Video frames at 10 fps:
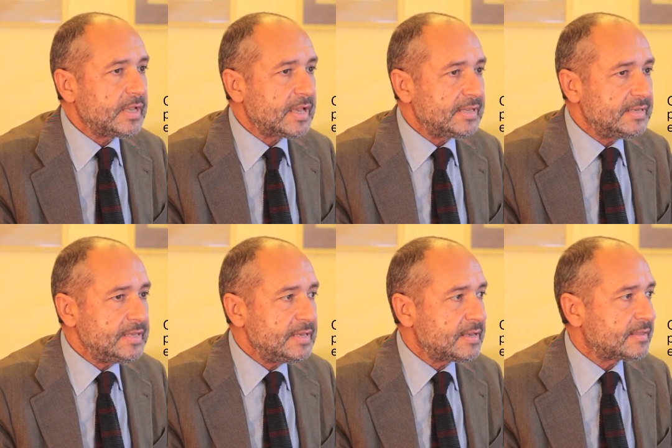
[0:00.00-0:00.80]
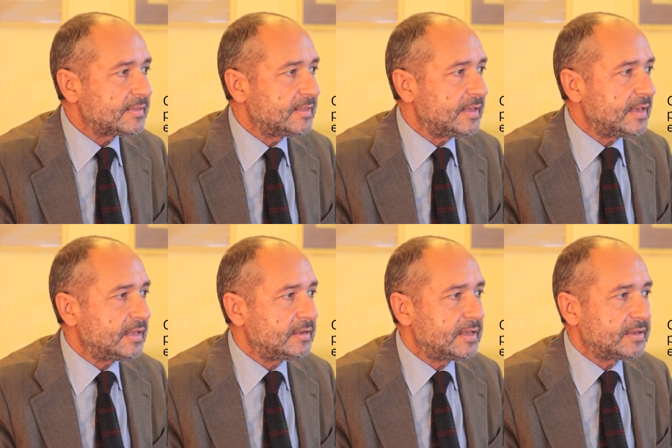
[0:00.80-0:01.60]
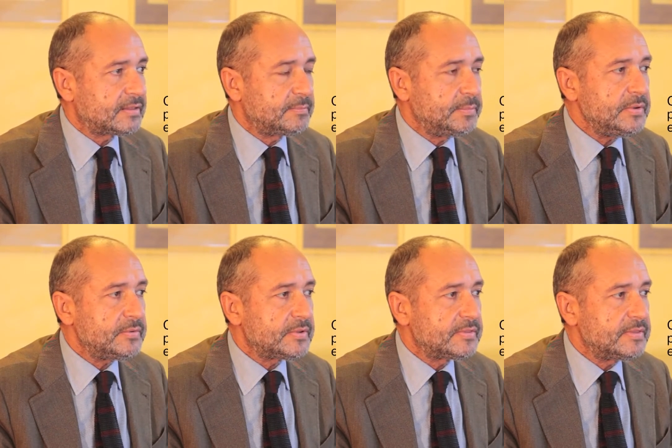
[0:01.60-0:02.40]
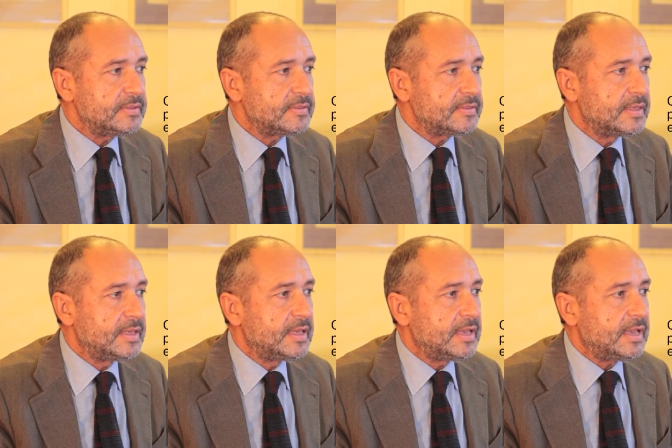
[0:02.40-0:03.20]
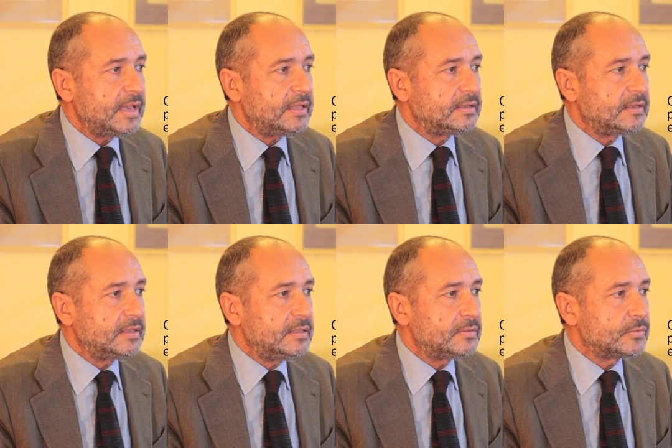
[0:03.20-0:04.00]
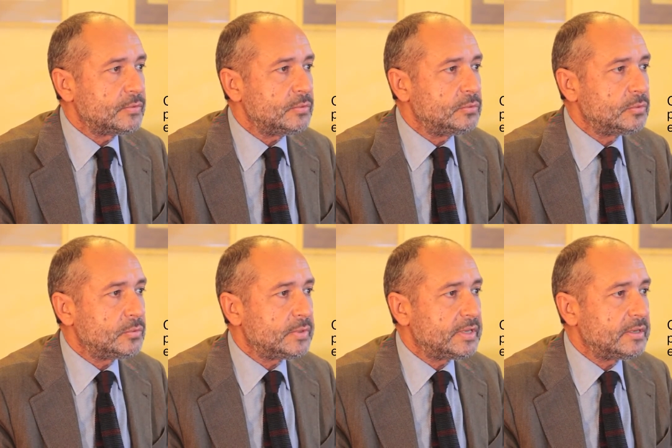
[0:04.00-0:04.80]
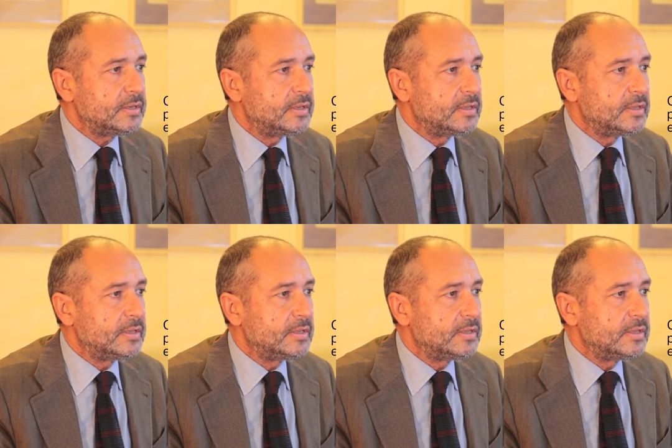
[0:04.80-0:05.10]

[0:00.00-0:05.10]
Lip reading: ideas, and experiences, and in so doing,